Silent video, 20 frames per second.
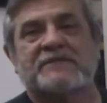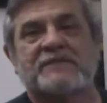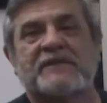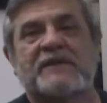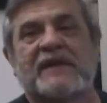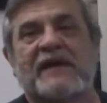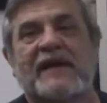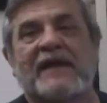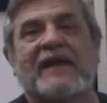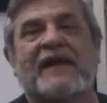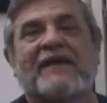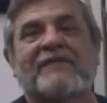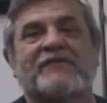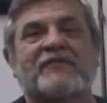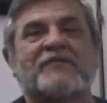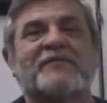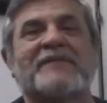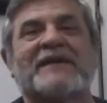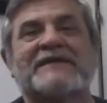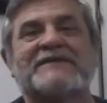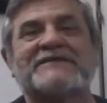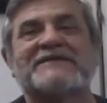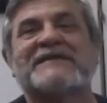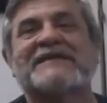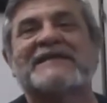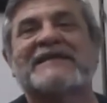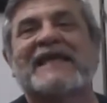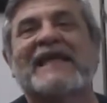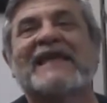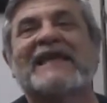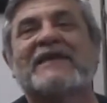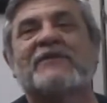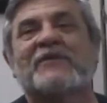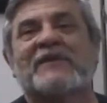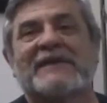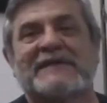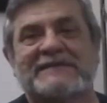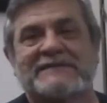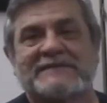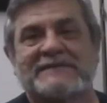but I have to mention it
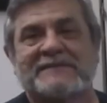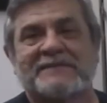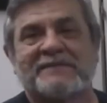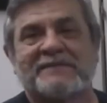anyways.